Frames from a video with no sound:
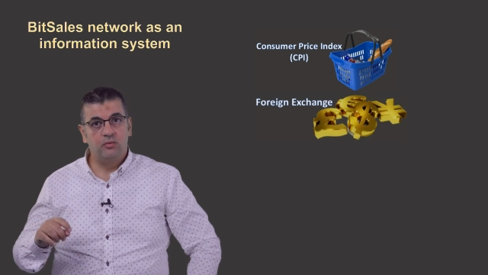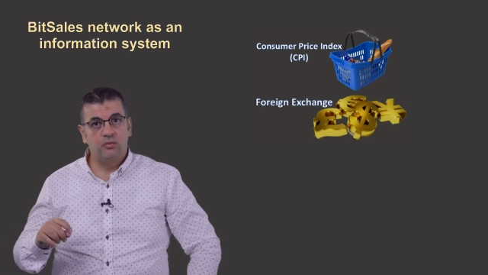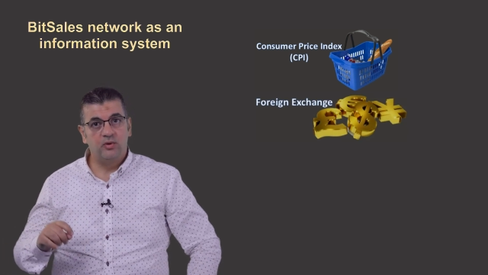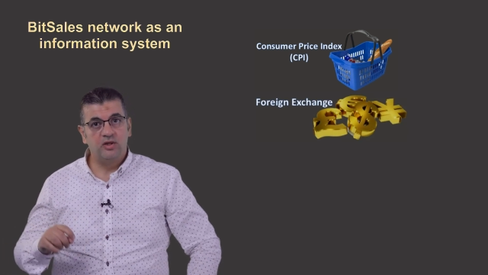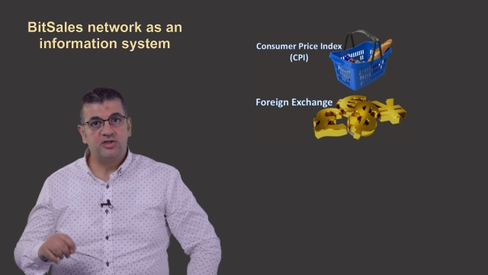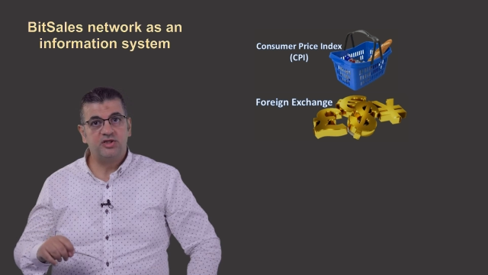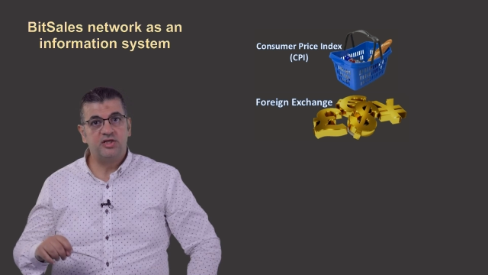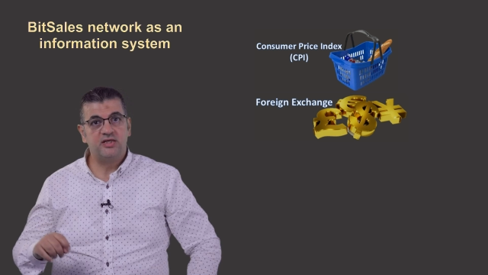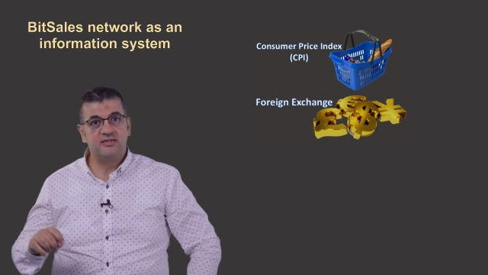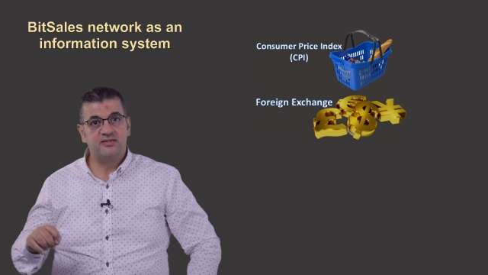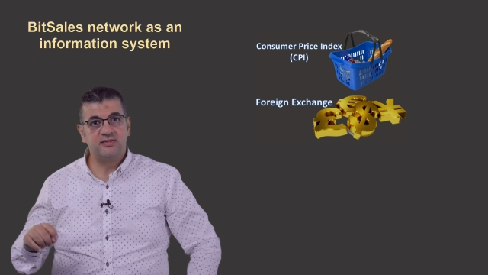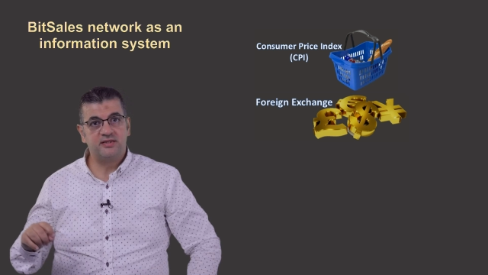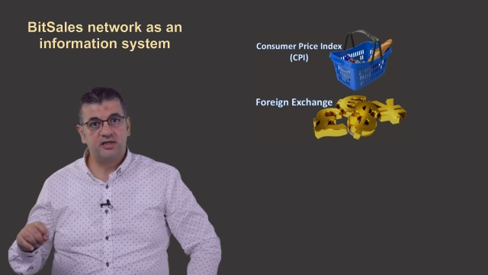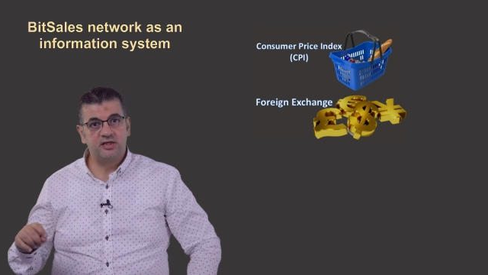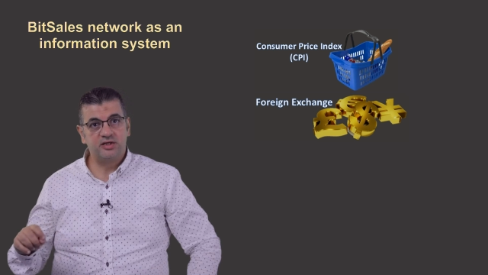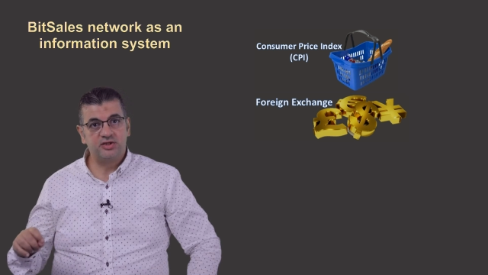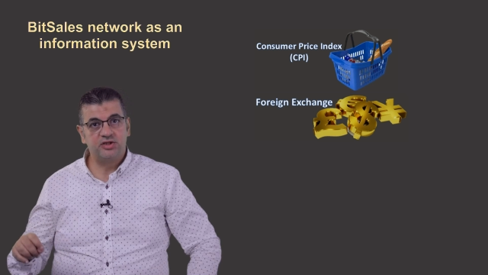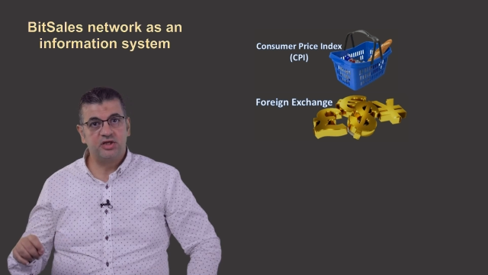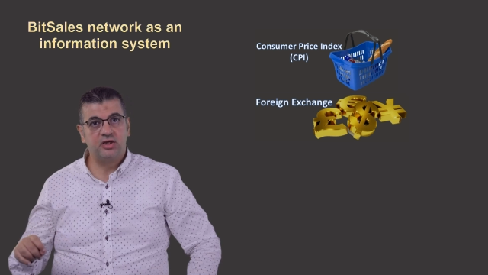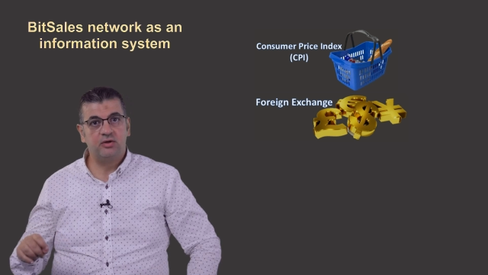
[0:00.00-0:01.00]
which is
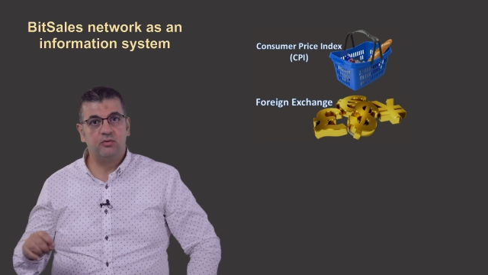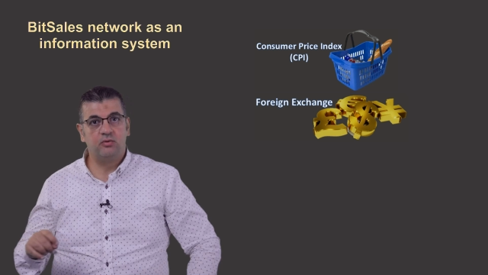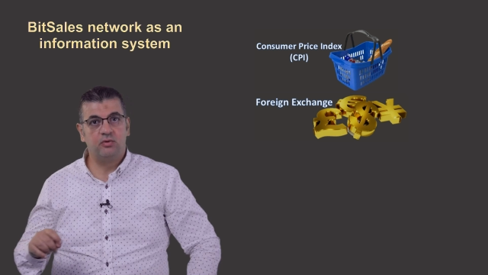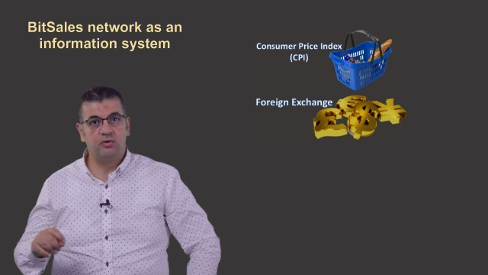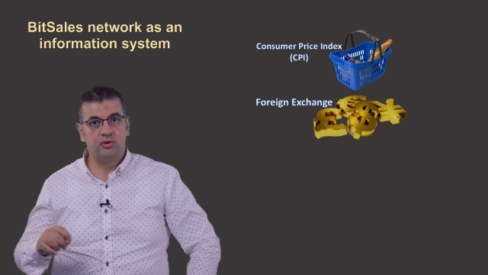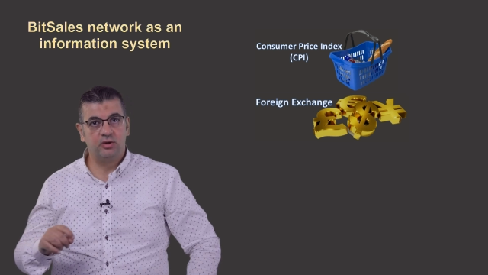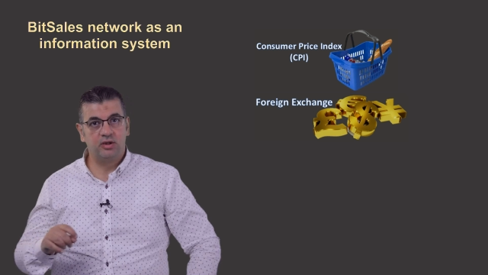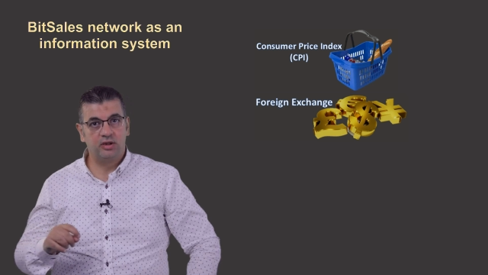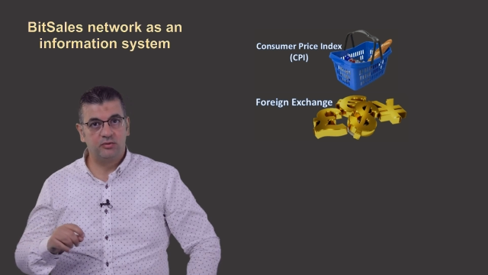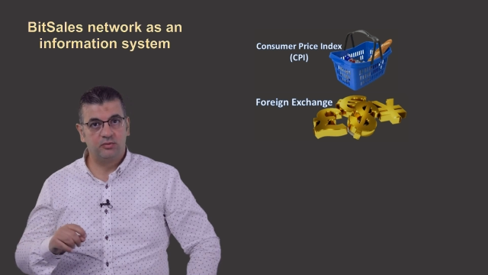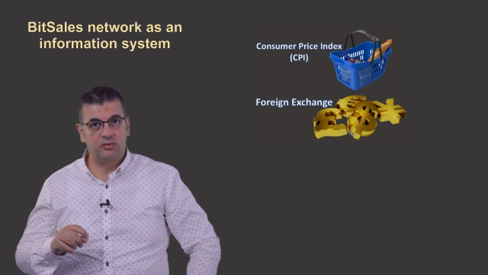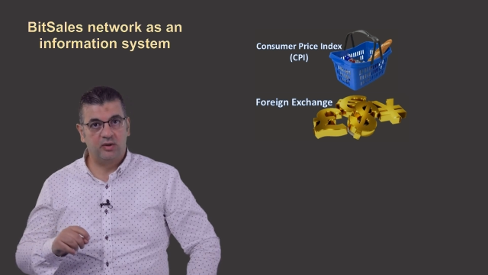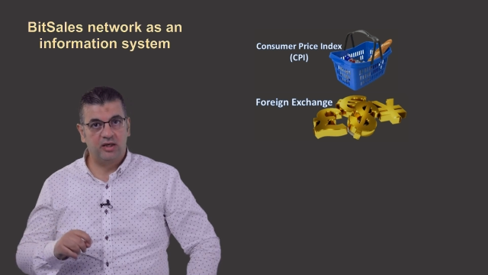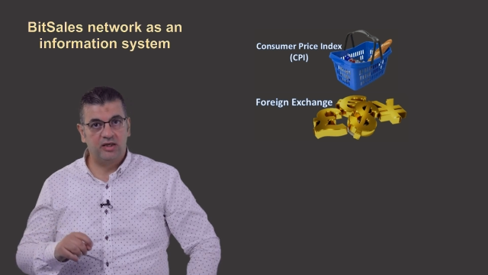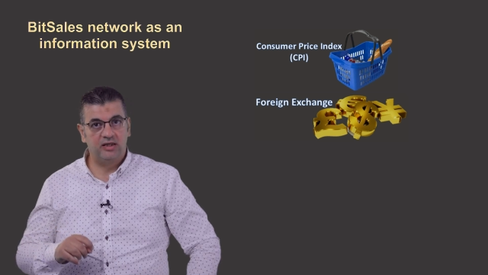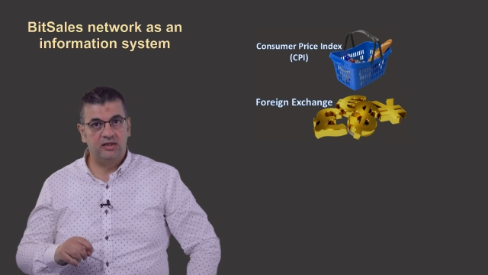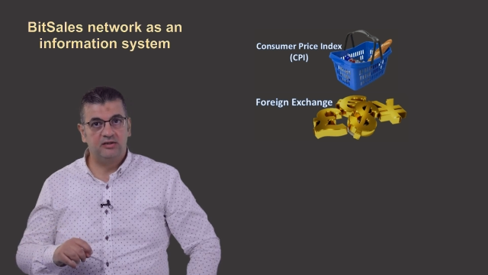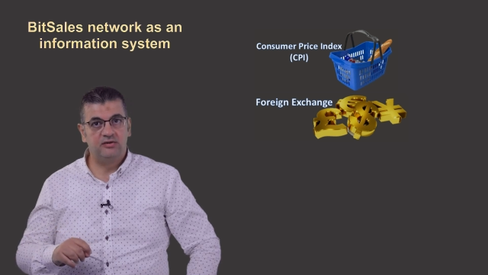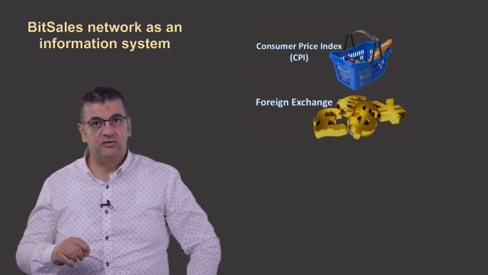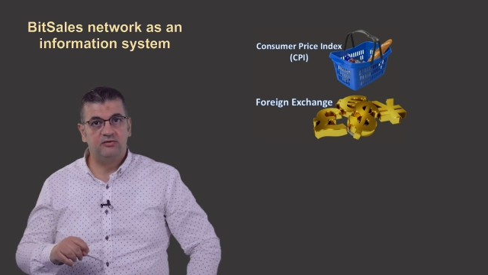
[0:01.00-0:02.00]
searching
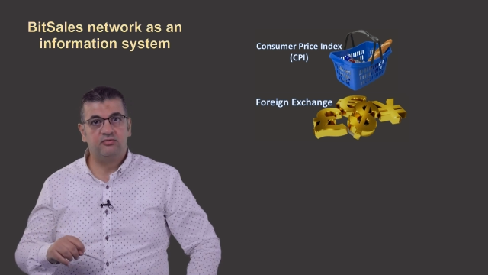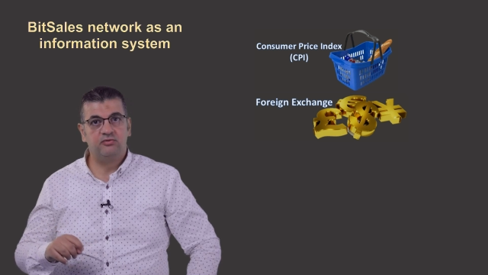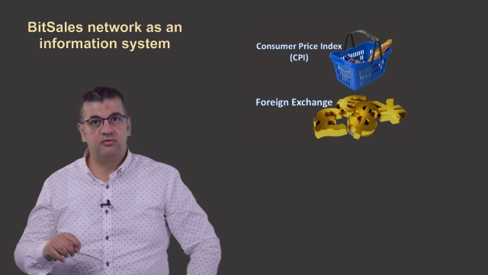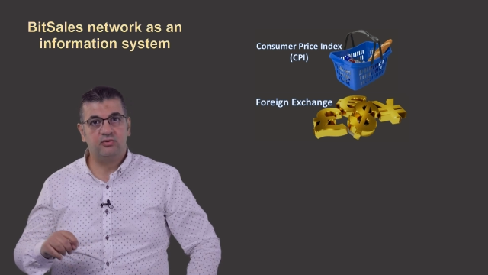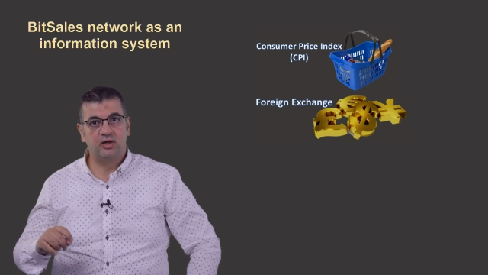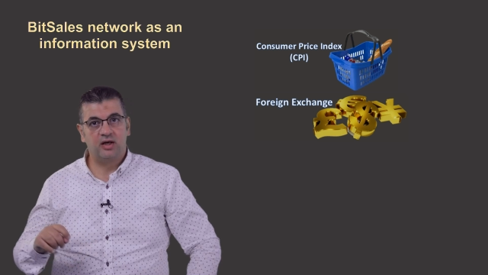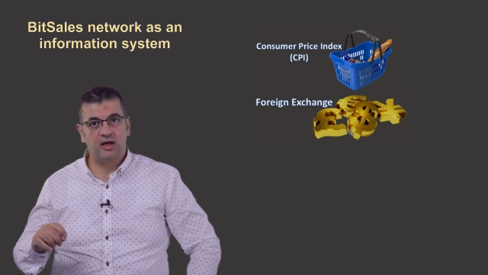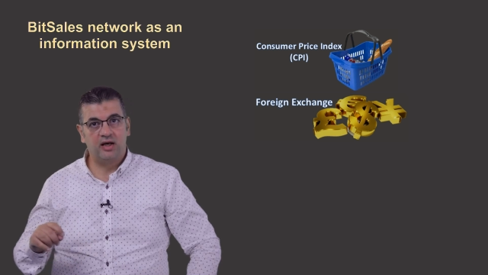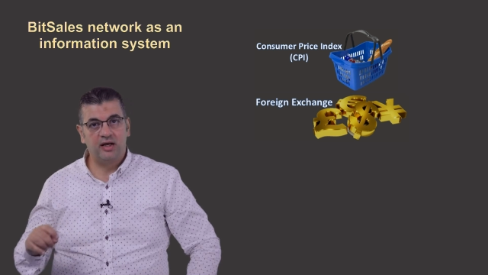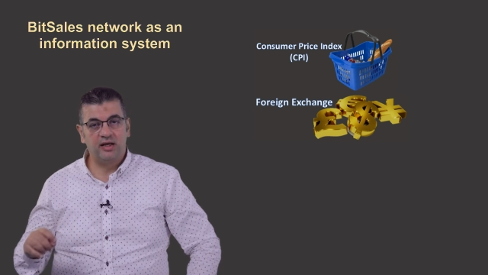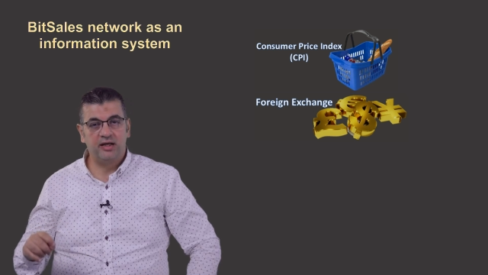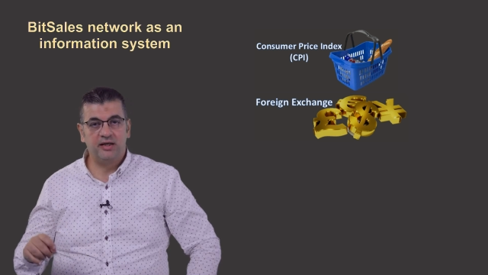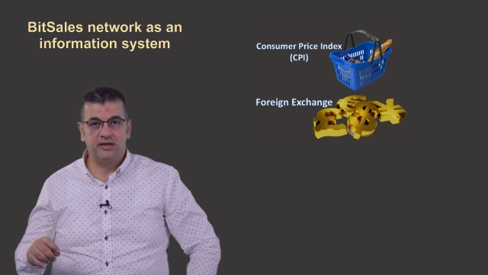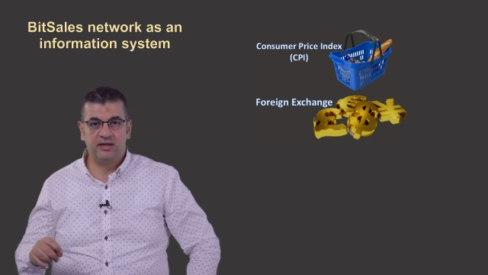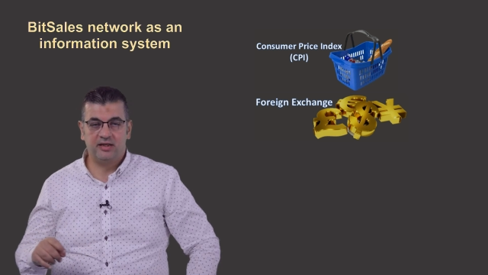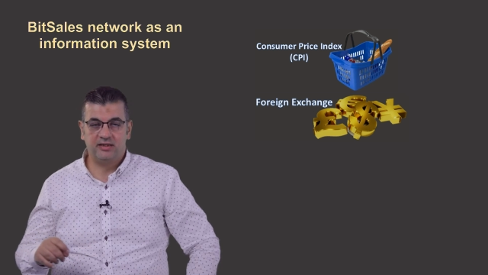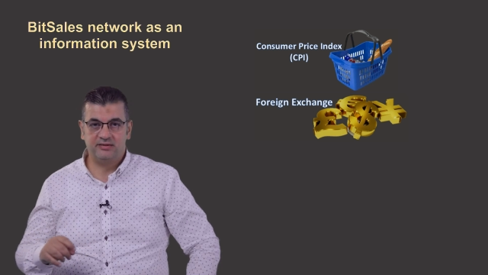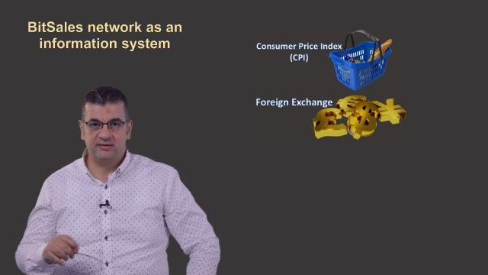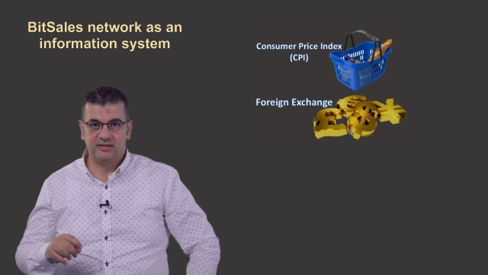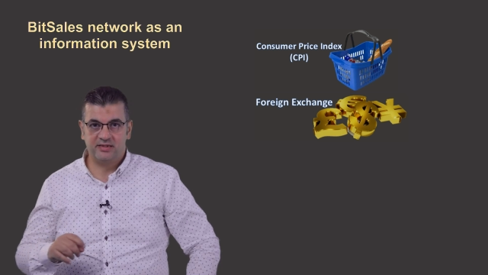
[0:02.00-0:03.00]
worldwide for higher
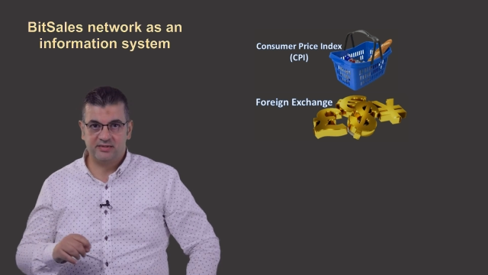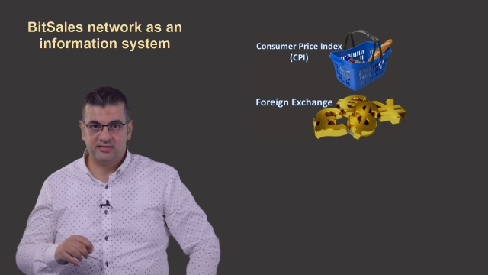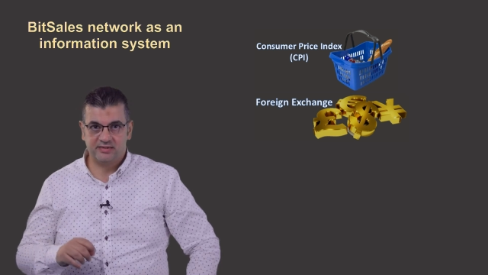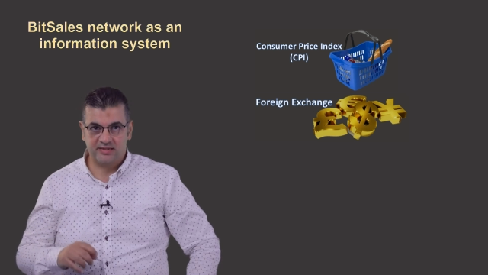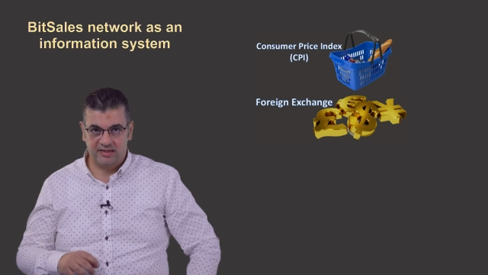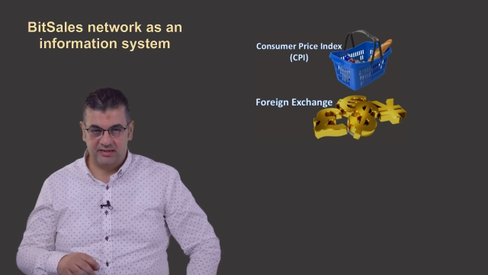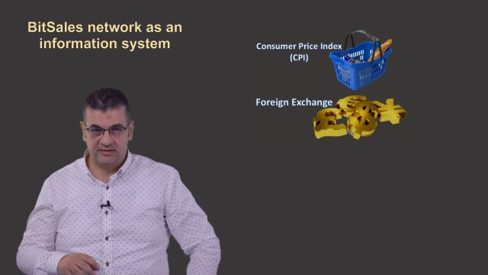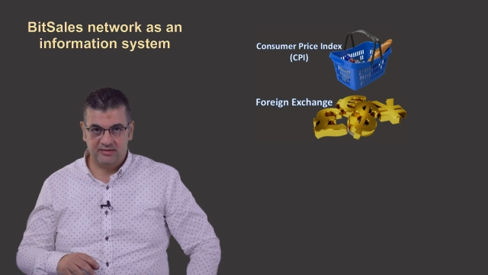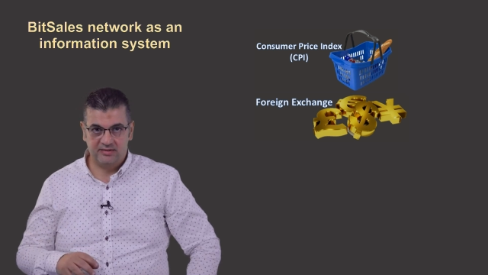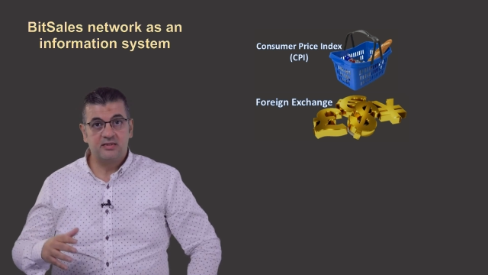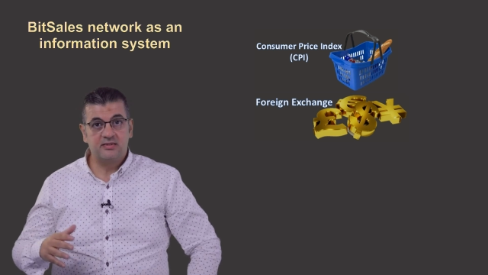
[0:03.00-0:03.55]
interest rate.